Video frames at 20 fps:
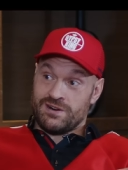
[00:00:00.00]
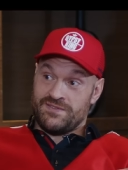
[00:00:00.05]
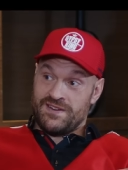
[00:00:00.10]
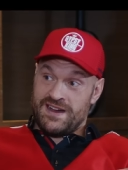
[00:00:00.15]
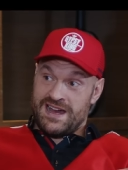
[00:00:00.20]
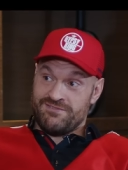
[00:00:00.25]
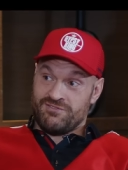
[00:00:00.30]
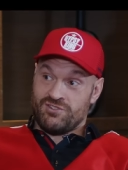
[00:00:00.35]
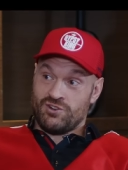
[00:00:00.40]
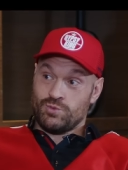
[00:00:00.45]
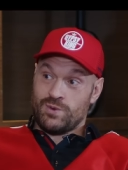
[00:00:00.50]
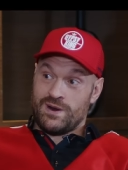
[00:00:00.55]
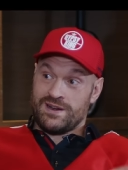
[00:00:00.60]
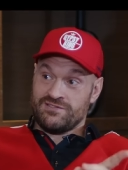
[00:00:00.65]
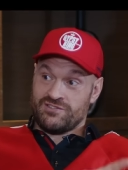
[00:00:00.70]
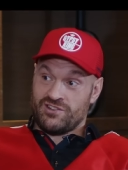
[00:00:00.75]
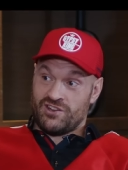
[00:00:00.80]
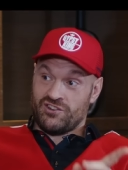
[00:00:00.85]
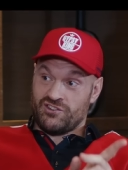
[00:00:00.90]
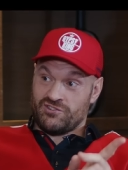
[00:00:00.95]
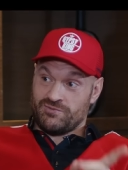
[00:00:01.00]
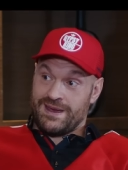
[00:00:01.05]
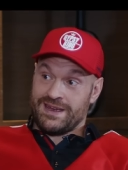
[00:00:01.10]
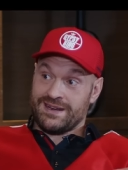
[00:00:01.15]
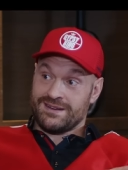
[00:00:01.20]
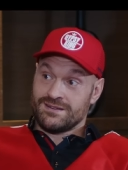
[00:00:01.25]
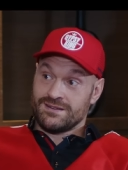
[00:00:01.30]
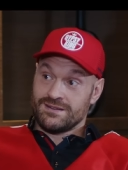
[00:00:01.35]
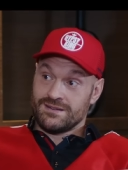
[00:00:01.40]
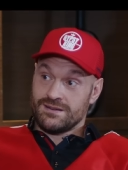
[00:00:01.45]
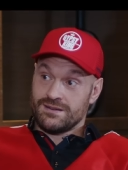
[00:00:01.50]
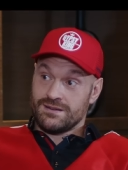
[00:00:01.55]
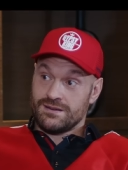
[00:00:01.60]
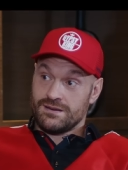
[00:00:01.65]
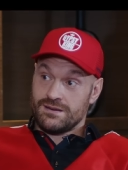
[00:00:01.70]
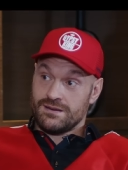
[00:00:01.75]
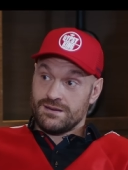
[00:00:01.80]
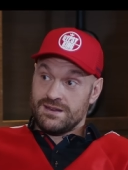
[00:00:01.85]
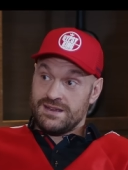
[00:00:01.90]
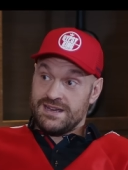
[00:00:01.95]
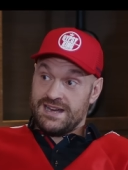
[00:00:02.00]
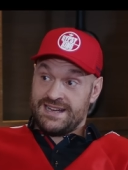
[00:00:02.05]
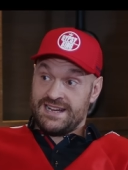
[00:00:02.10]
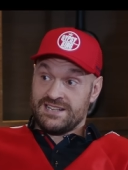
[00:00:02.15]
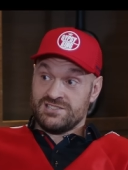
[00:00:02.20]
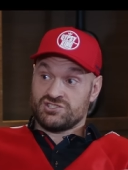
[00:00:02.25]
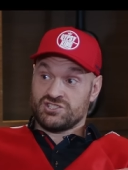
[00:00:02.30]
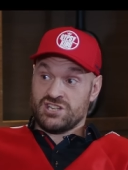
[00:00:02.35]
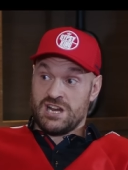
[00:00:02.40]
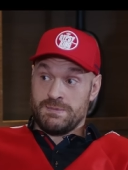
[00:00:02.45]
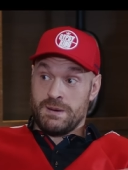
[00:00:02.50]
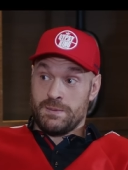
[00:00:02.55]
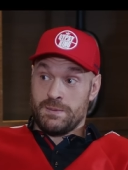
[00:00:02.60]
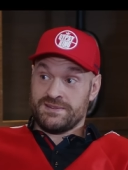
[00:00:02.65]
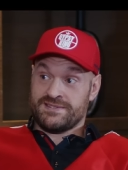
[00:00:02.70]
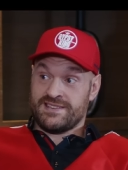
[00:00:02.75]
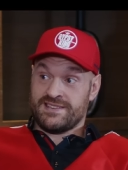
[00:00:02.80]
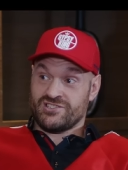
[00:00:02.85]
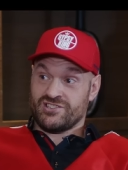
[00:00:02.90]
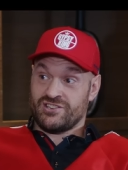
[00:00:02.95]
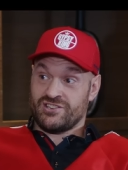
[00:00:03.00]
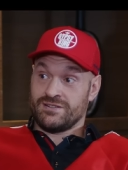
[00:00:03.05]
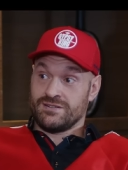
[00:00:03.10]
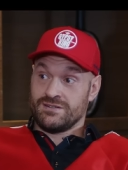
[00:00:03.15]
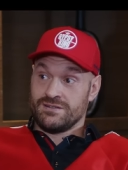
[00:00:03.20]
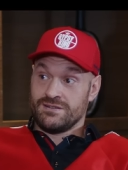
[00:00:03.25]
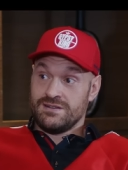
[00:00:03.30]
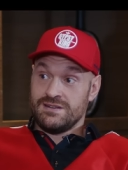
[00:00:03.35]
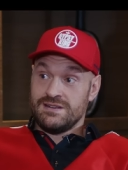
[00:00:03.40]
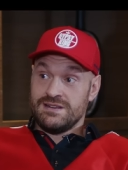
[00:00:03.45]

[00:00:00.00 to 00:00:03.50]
five good wins on the spin mm-hmm. against top opposition,